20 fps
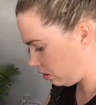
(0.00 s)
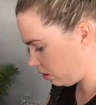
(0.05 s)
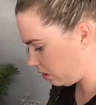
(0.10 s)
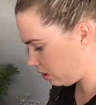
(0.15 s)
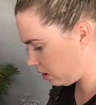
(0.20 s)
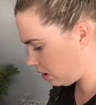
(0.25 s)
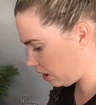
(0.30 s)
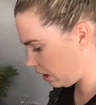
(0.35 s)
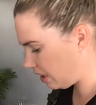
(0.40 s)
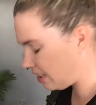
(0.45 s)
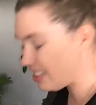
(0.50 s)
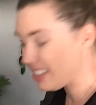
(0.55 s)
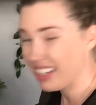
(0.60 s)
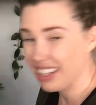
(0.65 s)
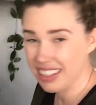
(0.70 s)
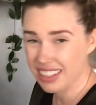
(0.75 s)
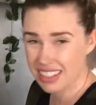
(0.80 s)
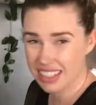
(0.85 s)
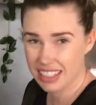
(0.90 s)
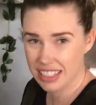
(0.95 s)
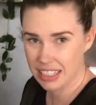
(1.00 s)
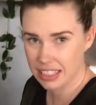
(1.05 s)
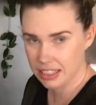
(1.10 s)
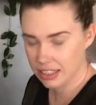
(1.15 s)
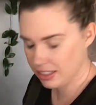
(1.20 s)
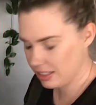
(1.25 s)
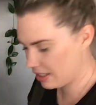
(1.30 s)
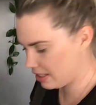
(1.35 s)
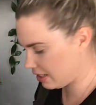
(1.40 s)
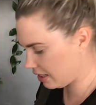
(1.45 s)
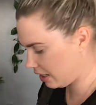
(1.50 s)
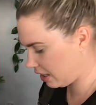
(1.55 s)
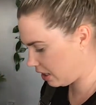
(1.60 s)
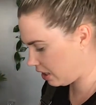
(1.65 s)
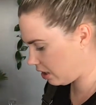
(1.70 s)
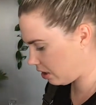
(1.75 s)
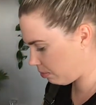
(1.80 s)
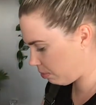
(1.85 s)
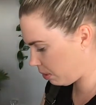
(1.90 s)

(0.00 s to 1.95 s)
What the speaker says: Starting to get sticky.